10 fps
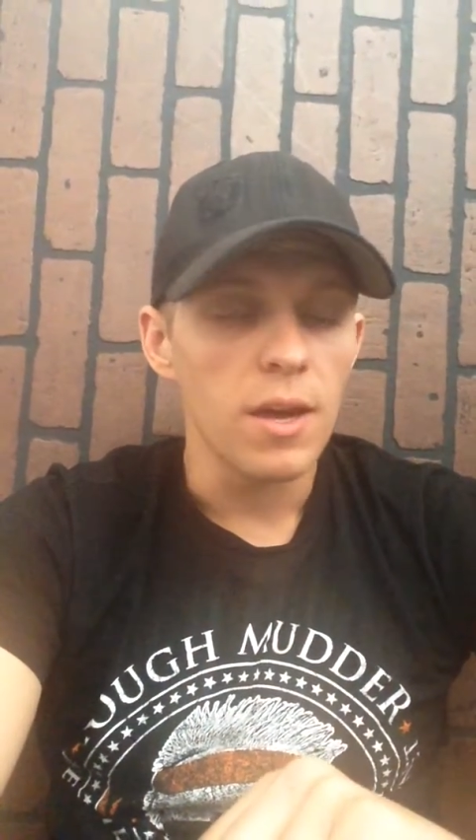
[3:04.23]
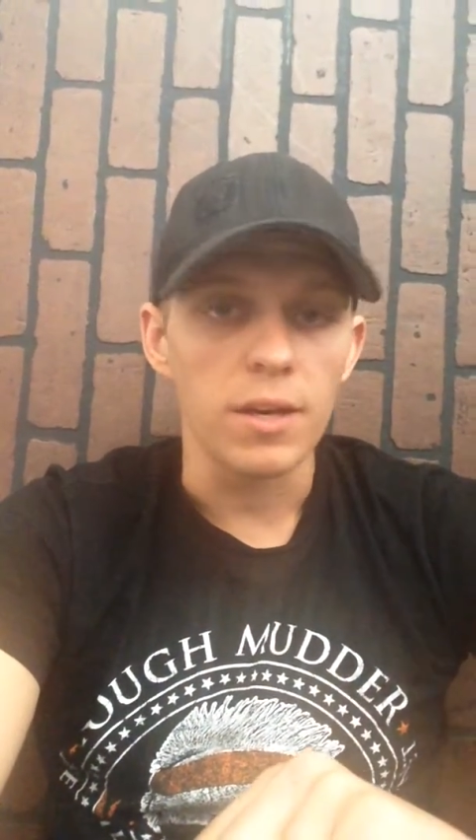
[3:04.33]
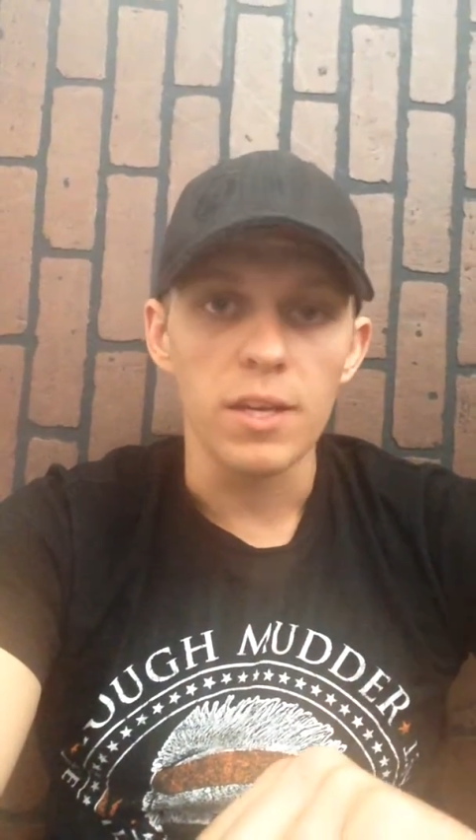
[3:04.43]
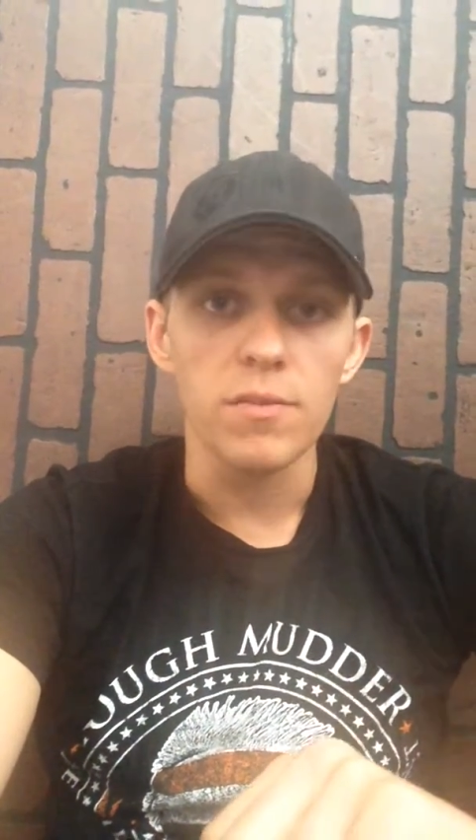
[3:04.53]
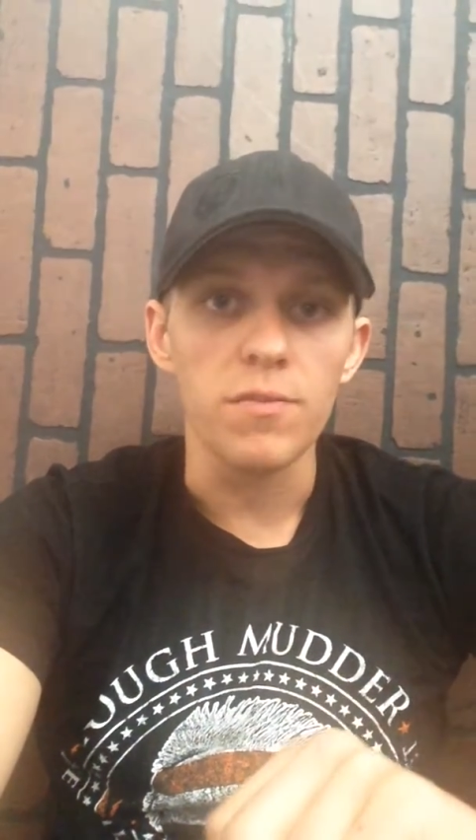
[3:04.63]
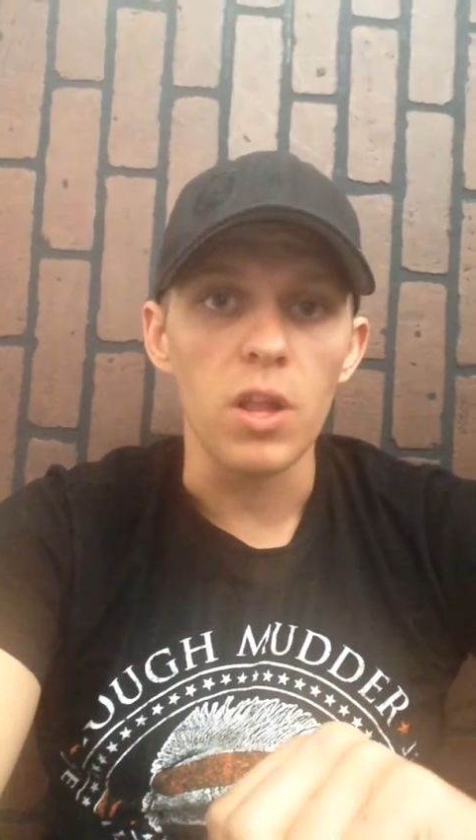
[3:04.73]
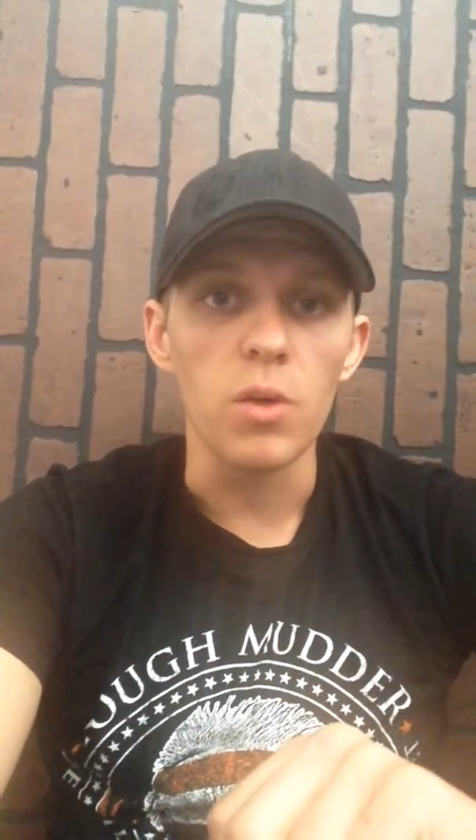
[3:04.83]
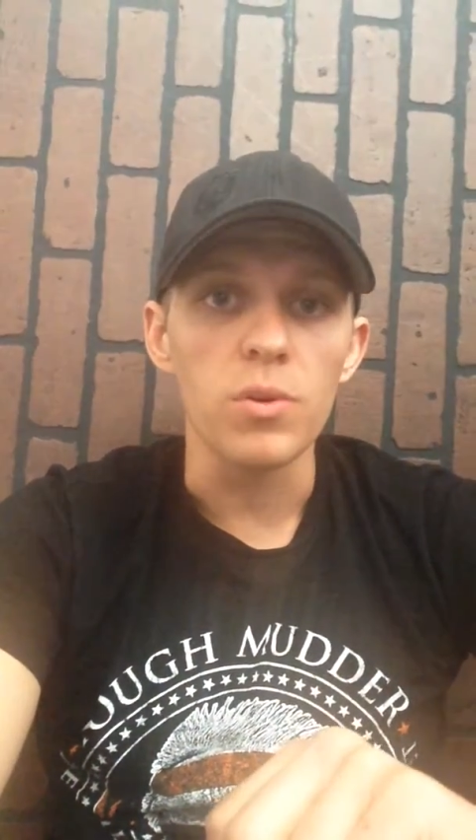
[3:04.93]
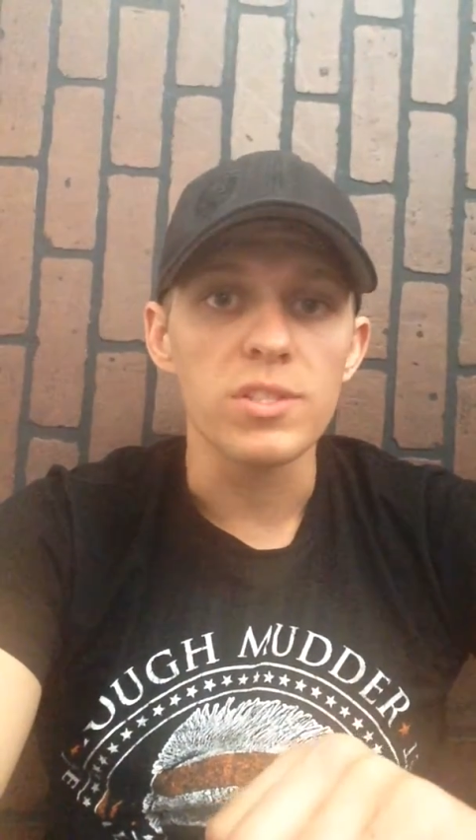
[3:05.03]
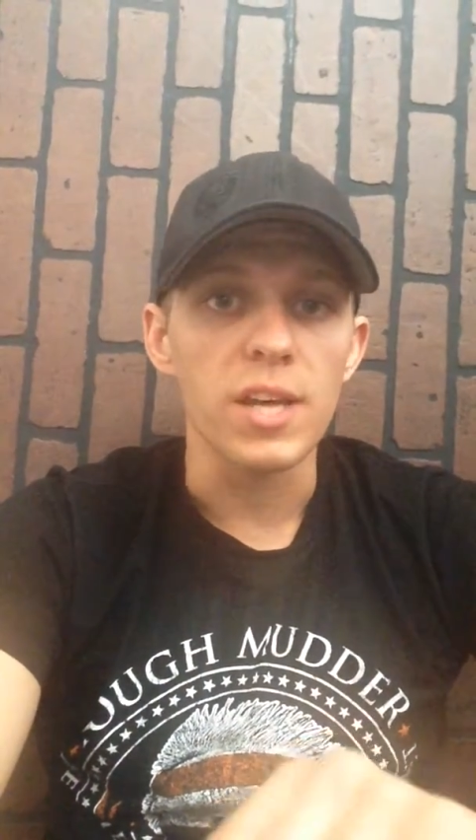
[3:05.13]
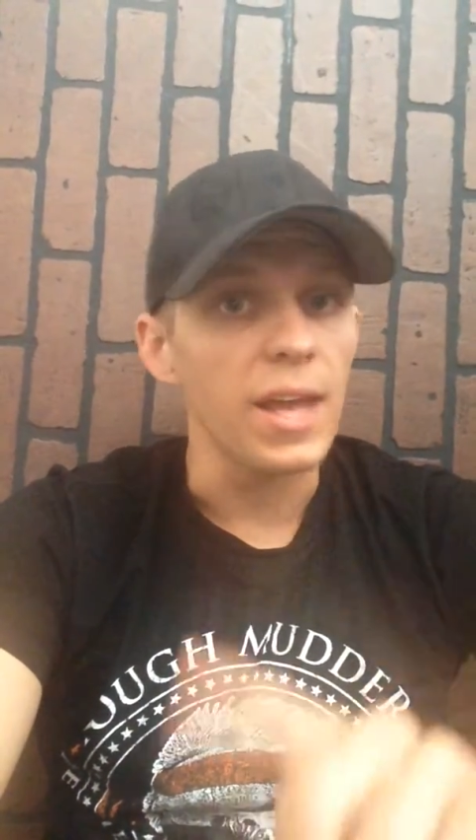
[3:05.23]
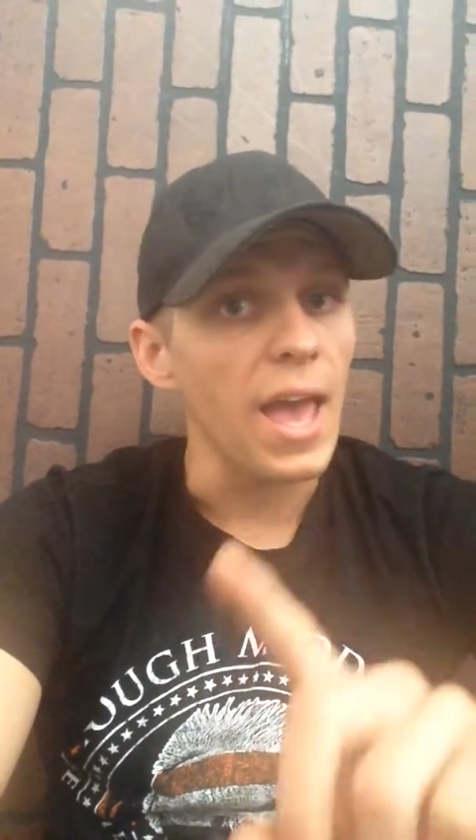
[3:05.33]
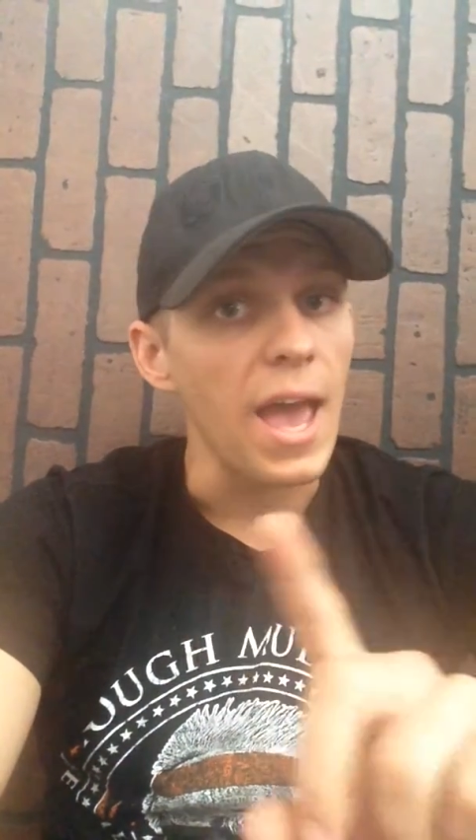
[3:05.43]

again follow us at